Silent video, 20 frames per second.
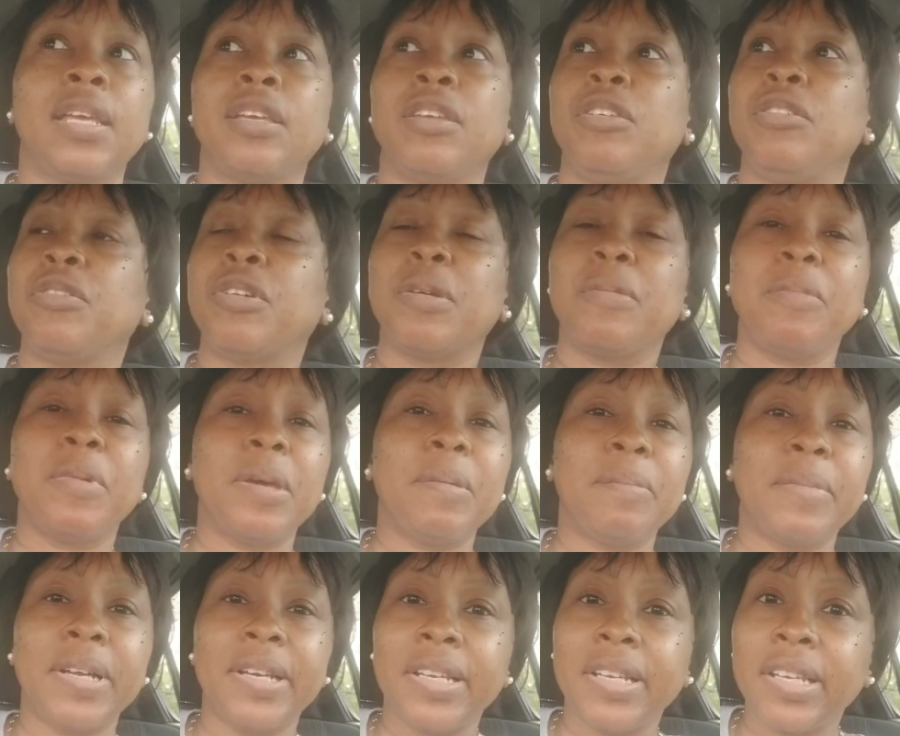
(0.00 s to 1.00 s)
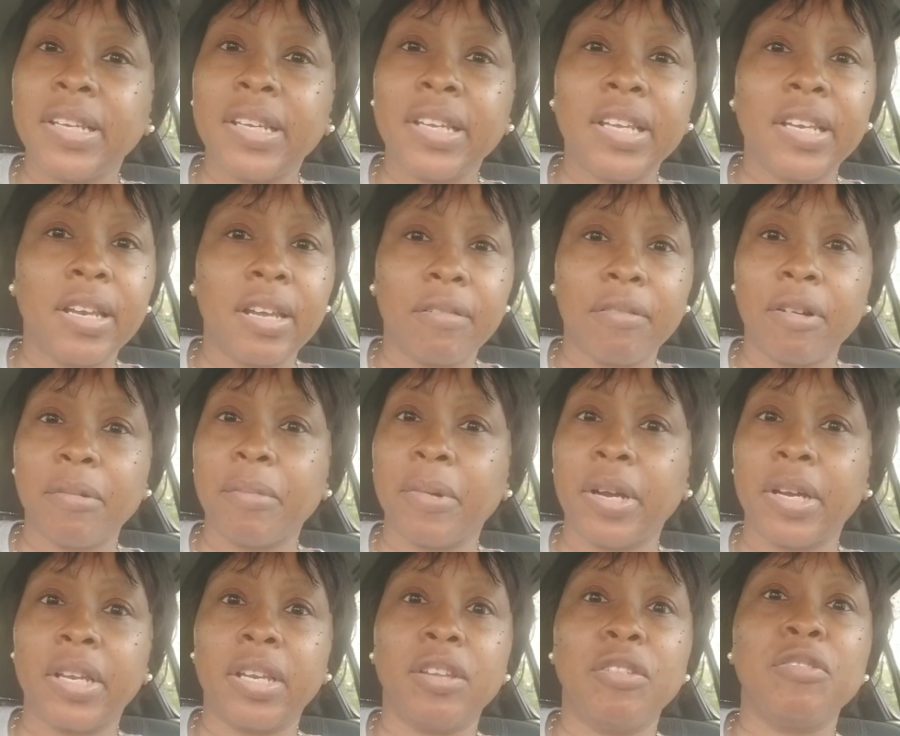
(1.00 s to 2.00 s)
You can make money in network
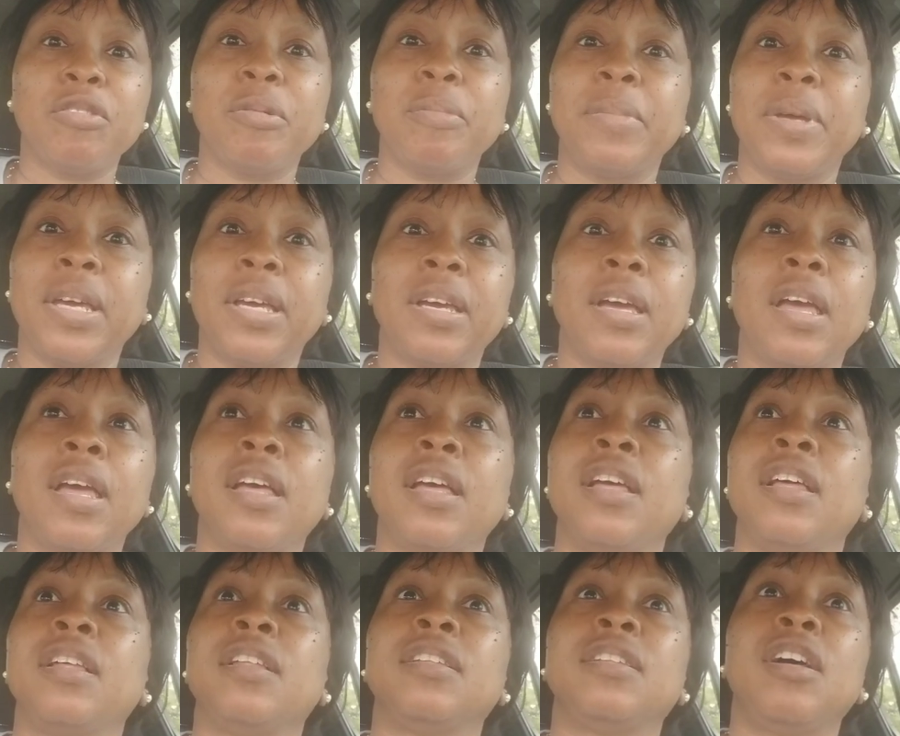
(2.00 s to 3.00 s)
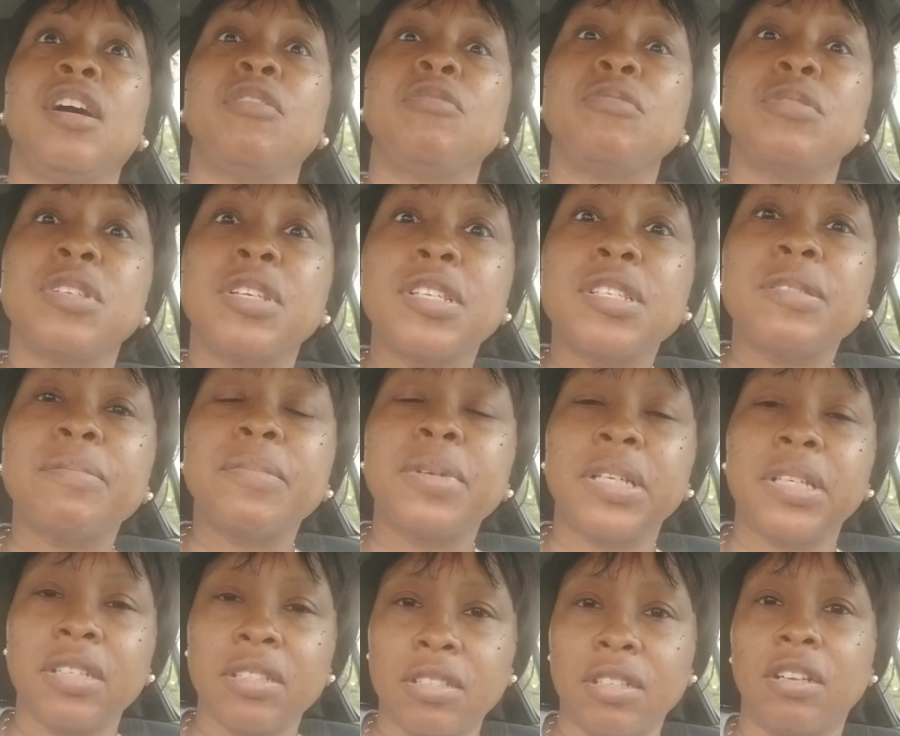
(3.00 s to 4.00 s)
marketing. You can make thousands,
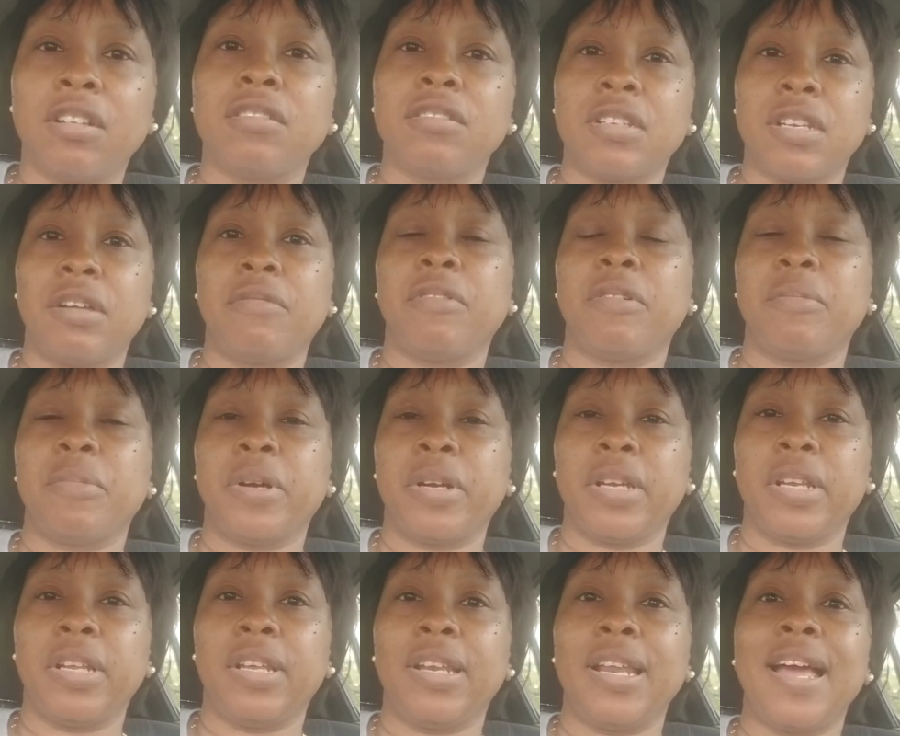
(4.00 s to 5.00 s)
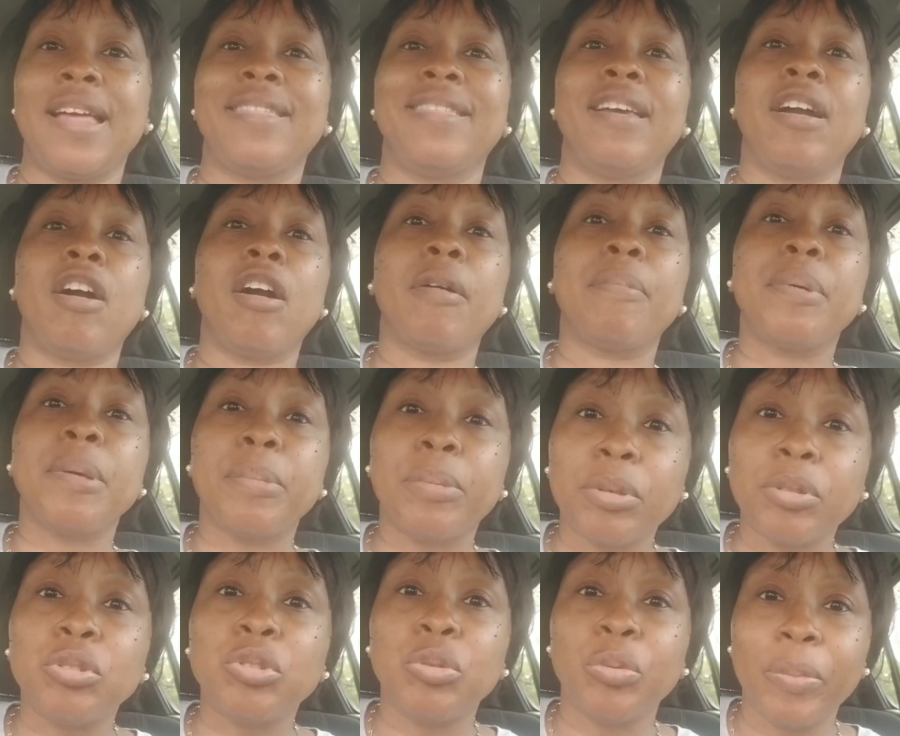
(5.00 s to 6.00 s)
millions of dollars in network marketing. And there are
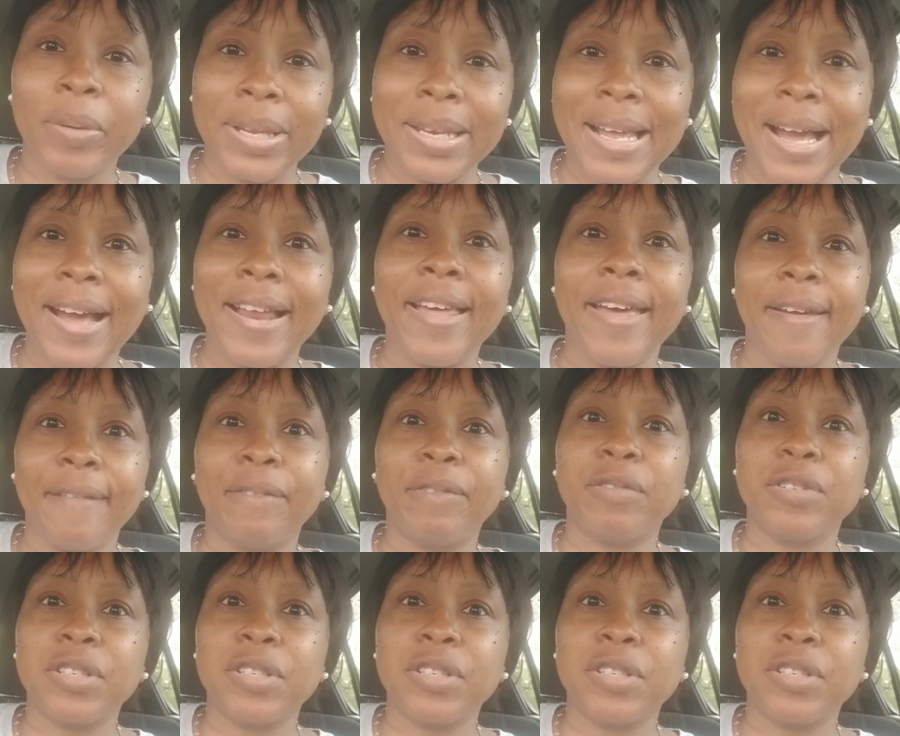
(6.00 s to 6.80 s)
people doing that every